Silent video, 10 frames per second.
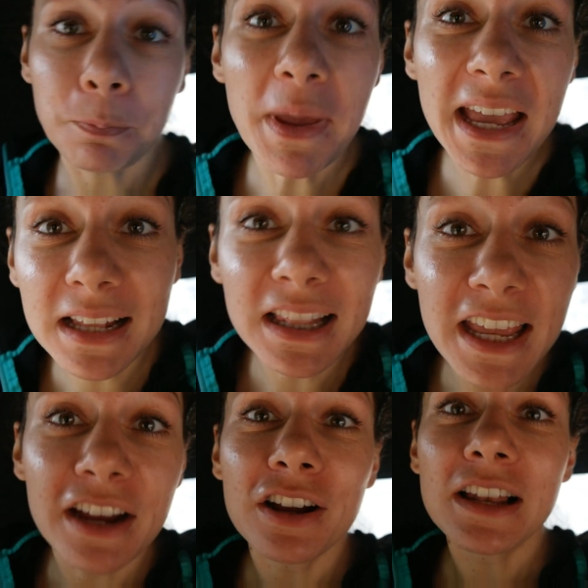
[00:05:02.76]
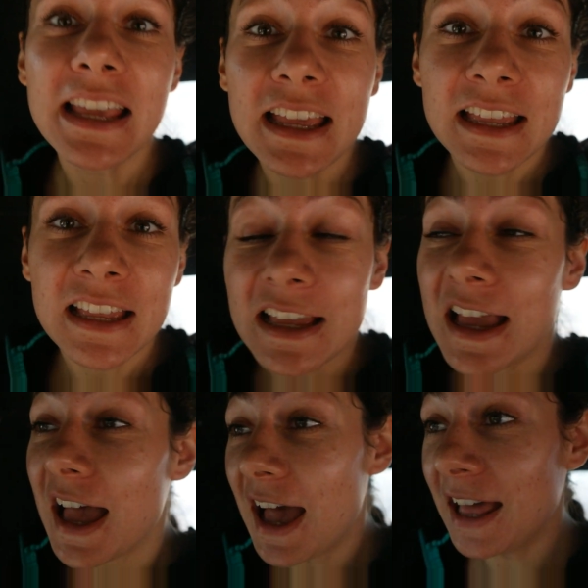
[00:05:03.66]
speak clearly,
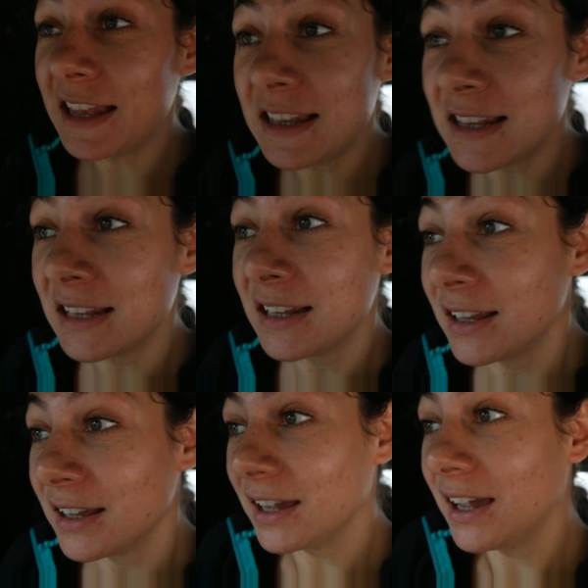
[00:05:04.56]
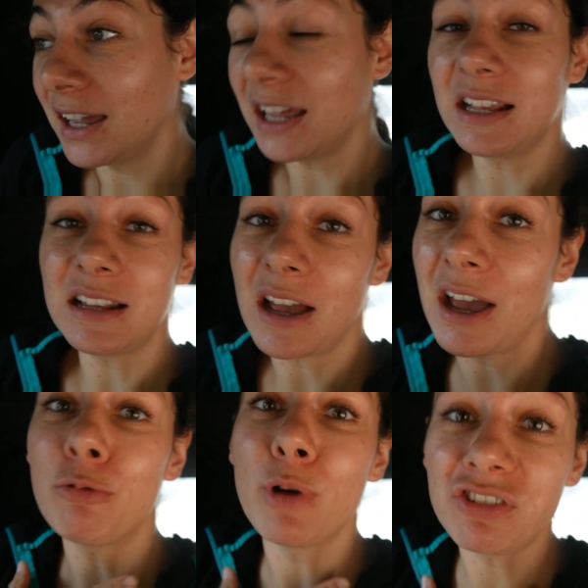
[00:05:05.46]
and it,
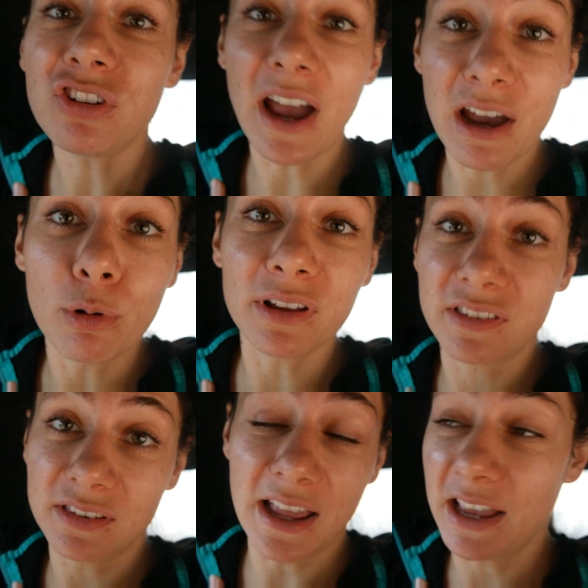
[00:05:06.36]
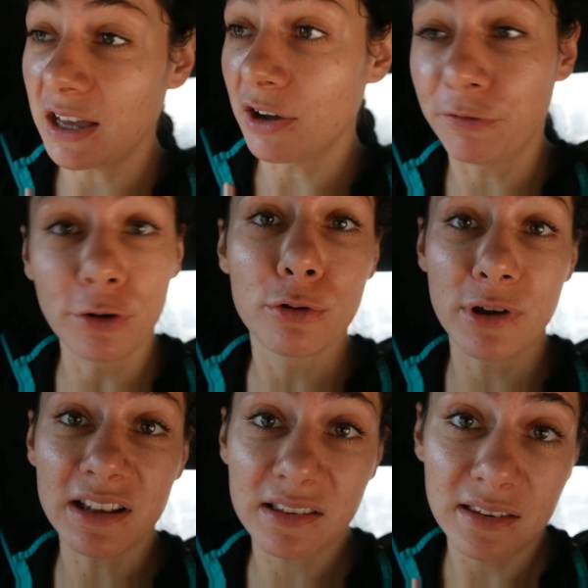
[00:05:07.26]
I wish I was like a
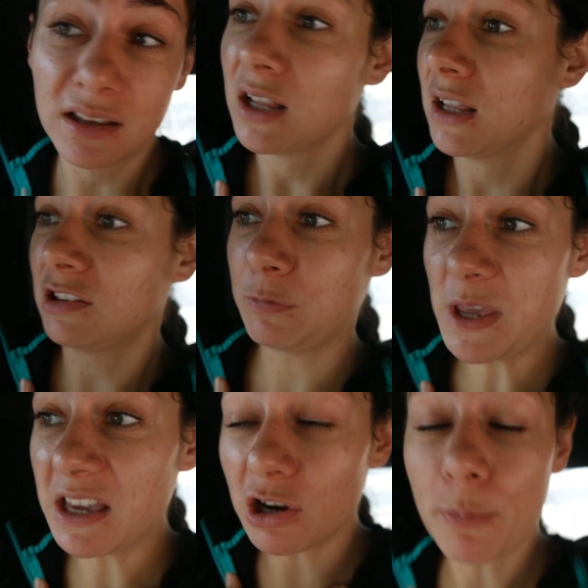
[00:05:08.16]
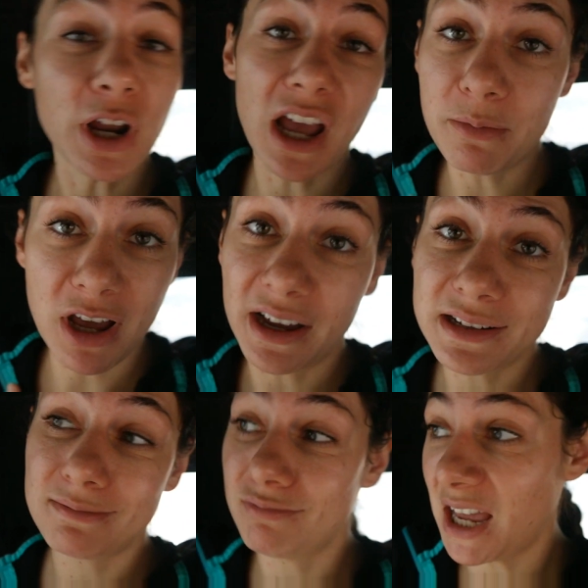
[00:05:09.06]
fluent speaker, but I'm not,
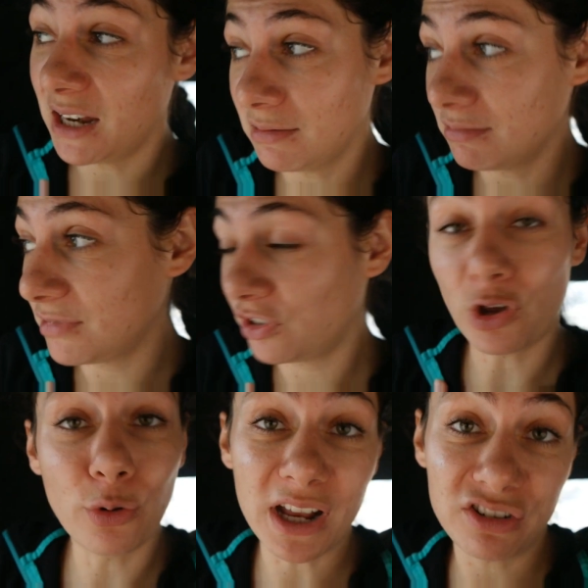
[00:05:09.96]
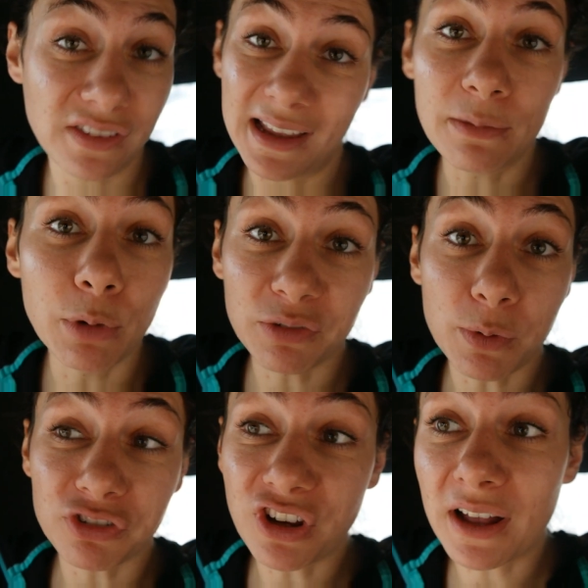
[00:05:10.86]
and so I just take
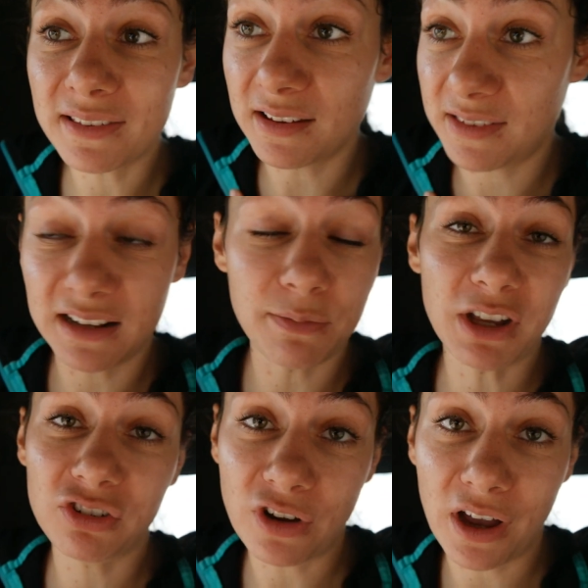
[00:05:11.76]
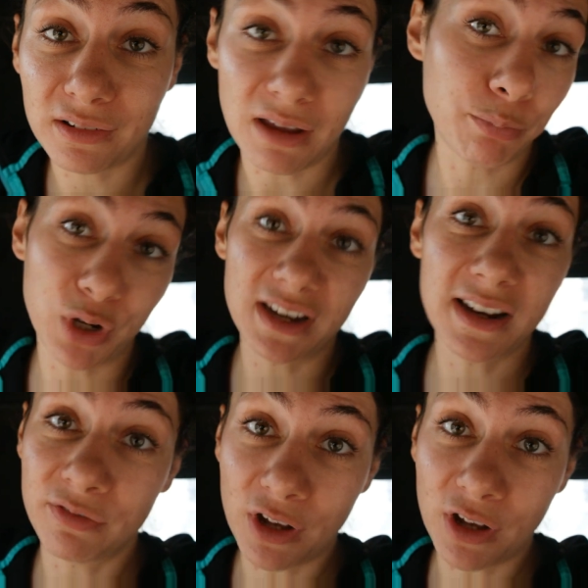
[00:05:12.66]
multiple shots and take the best shot and put it in the